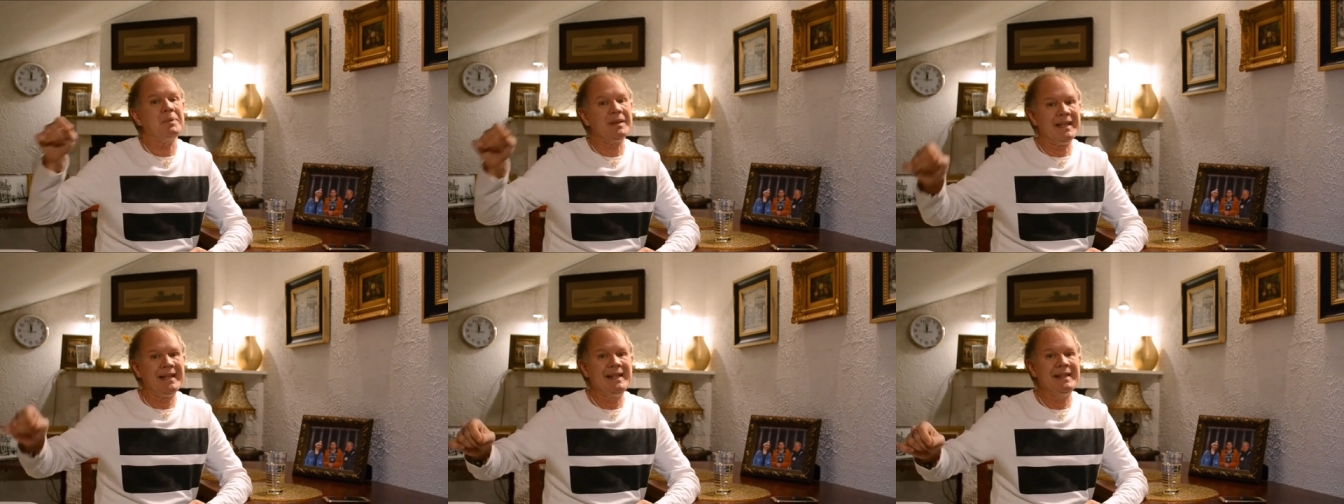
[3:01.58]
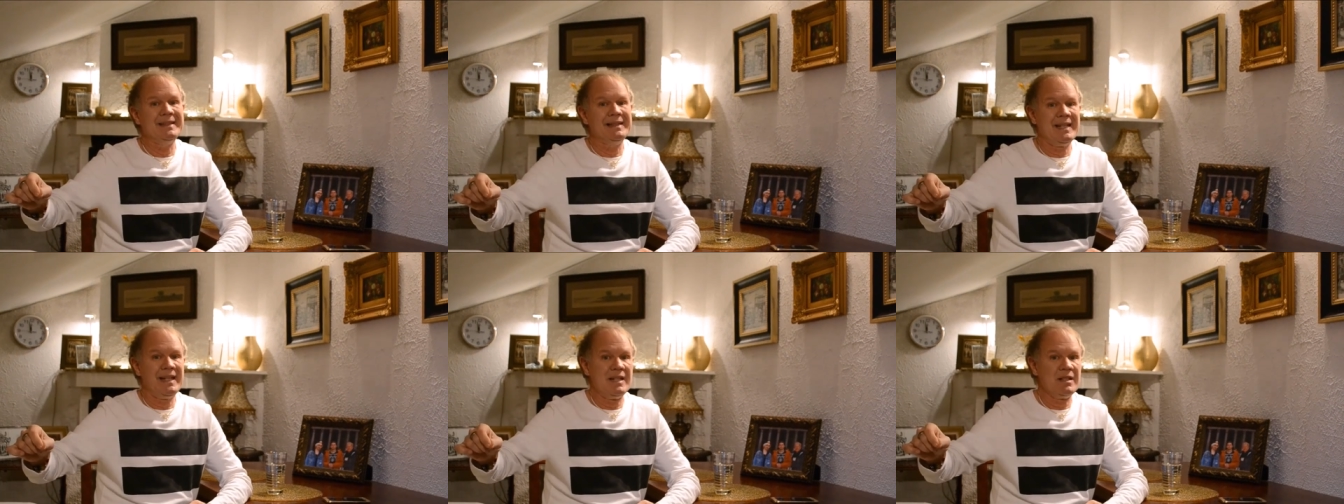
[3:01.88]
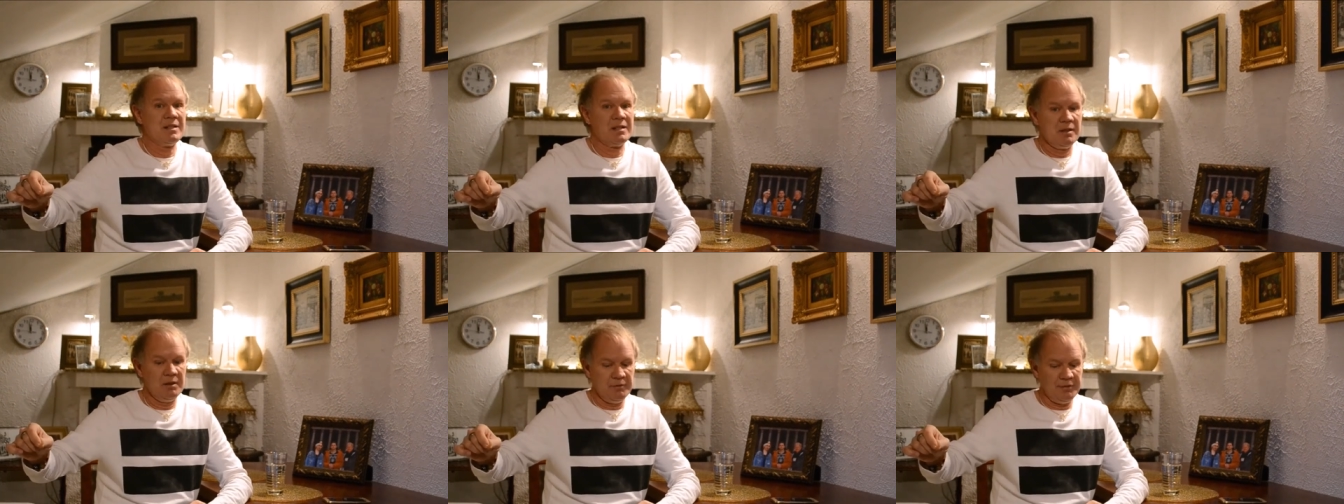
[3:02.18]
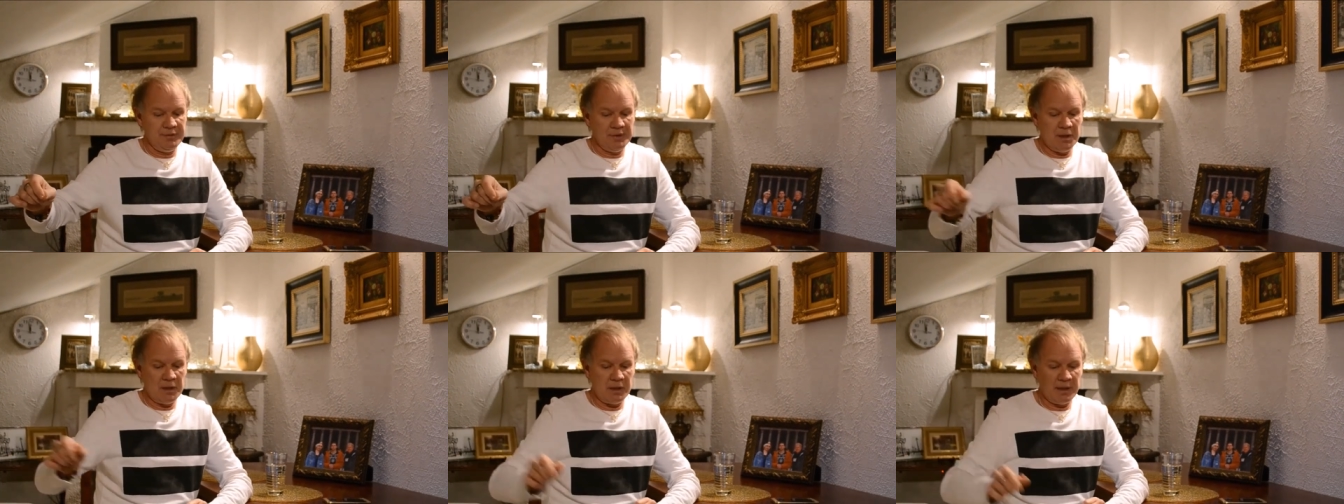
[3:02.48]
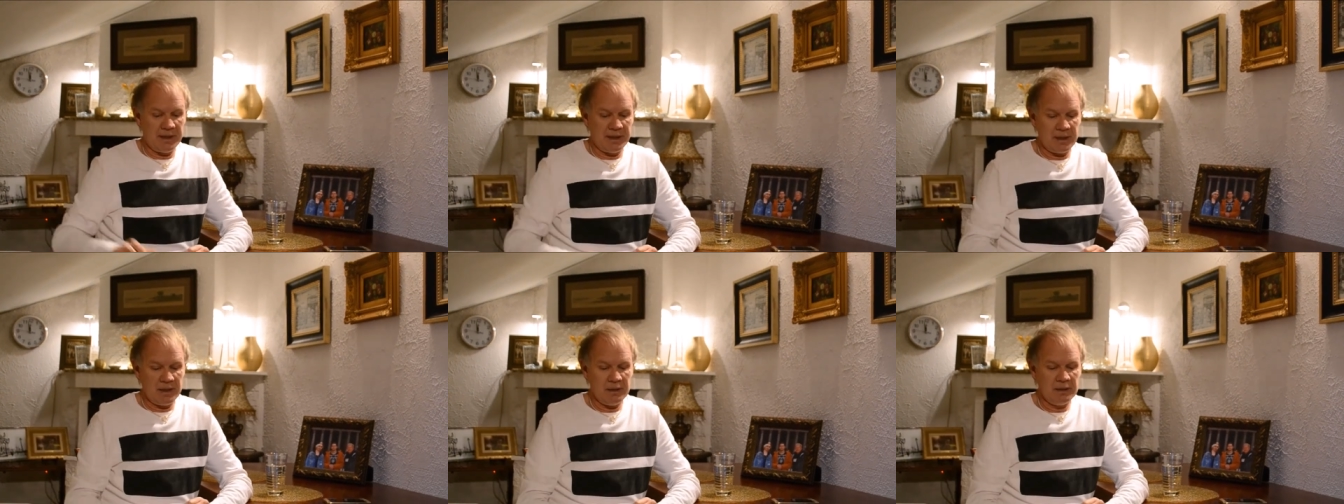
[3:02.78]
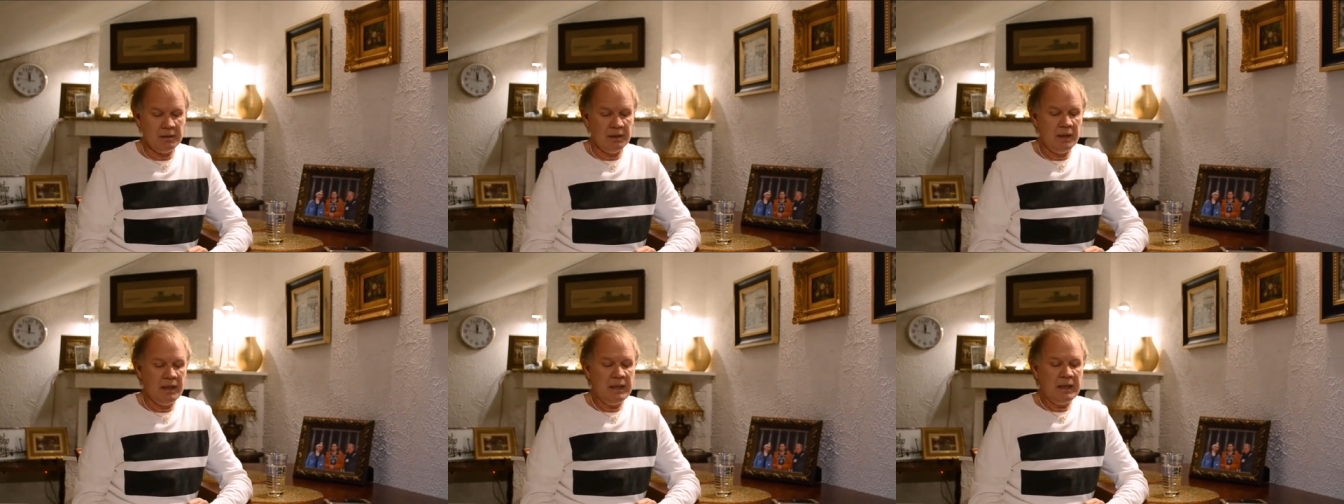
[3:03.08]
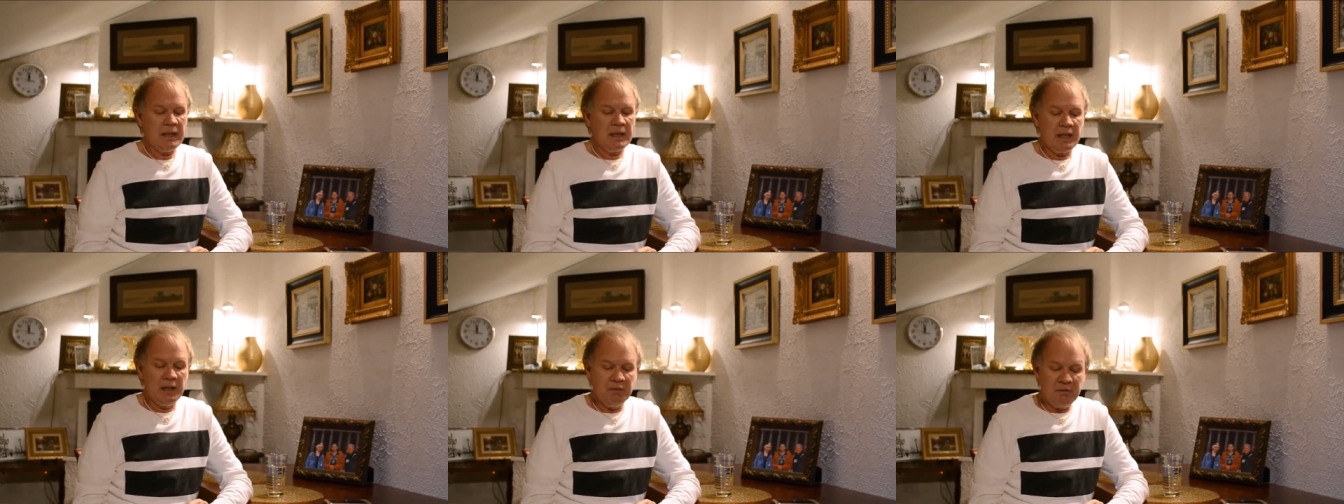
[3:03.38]
Plantation, Florida.
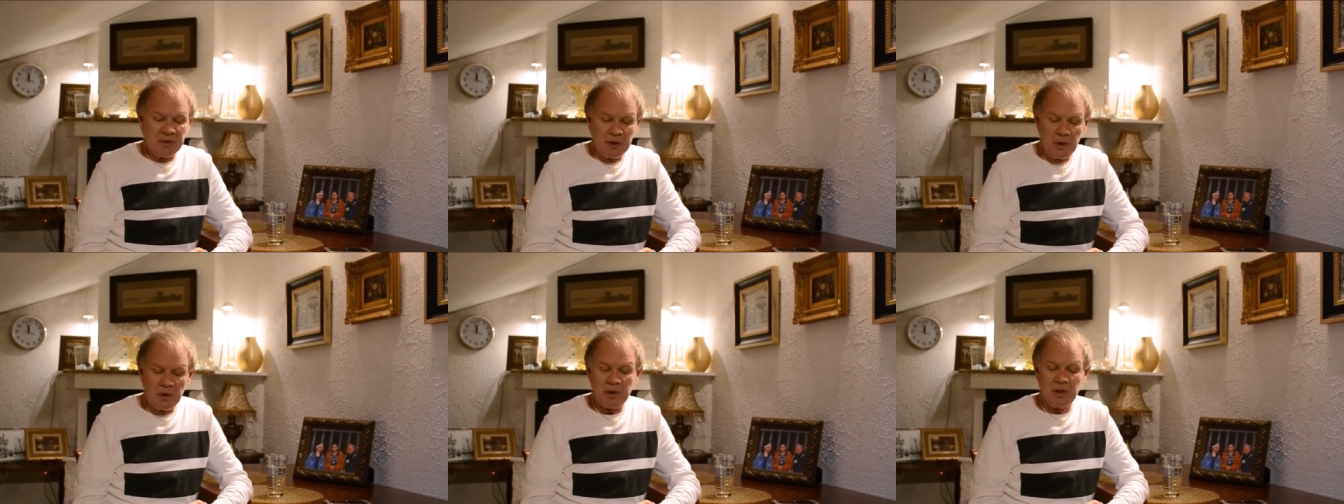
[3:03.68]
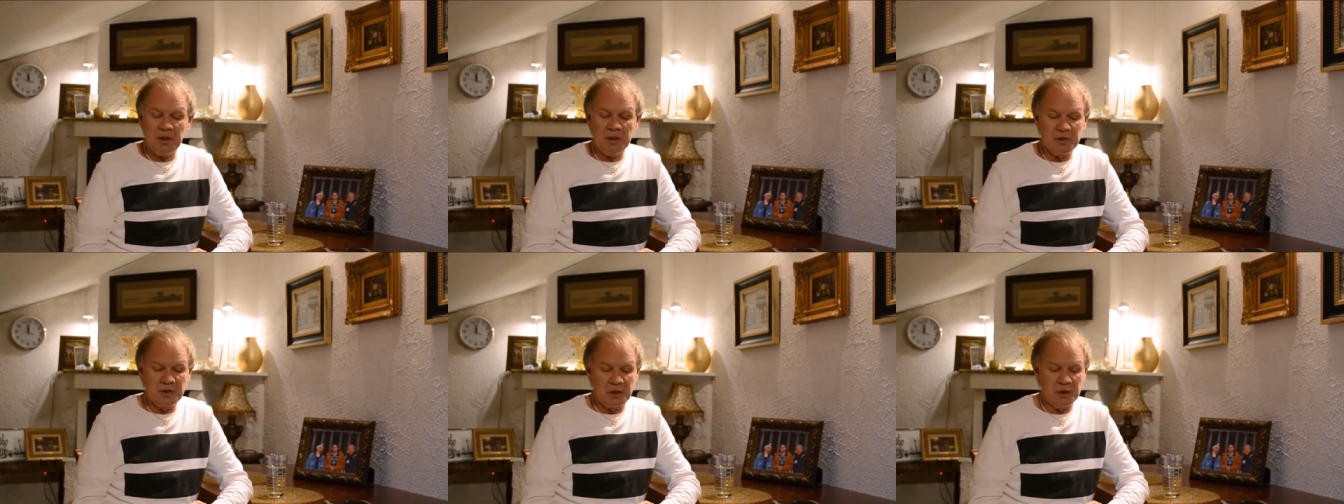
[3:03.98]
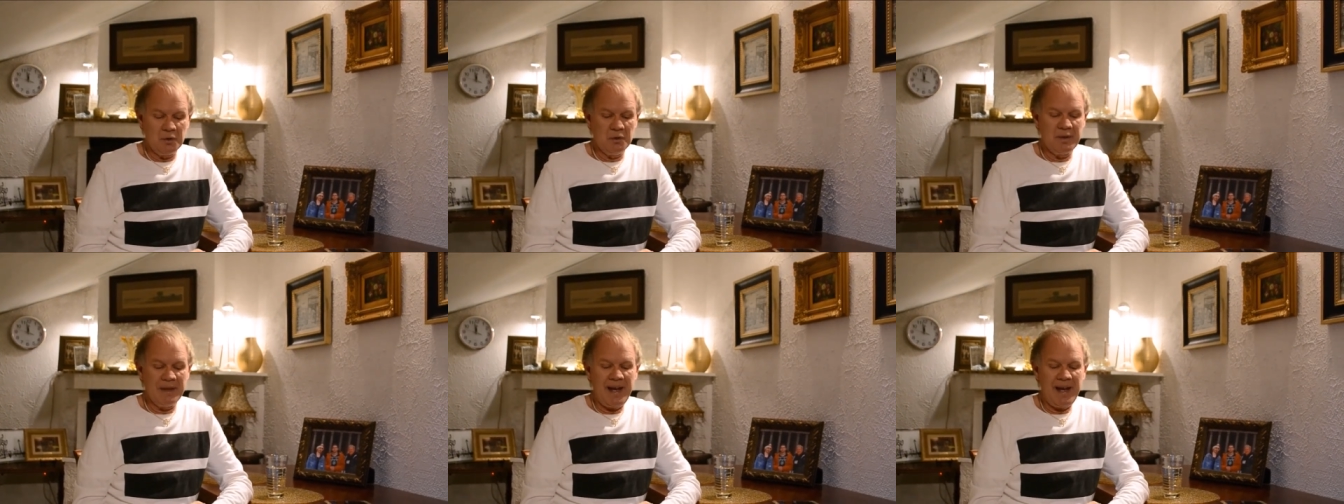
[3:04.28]
If you could do